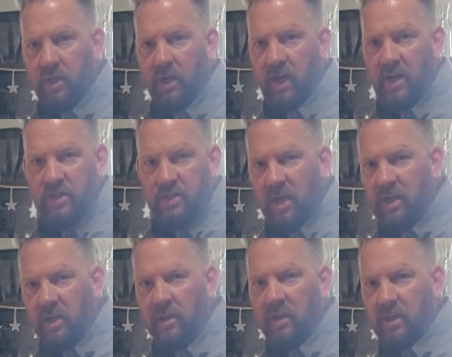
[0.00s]
and
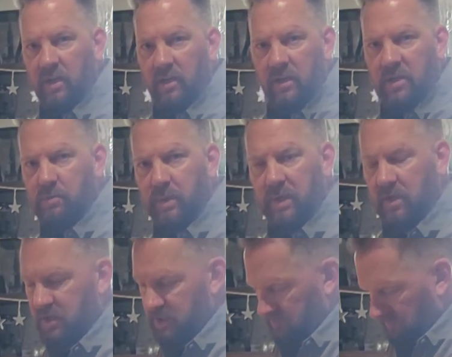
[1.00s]
agitating these beans.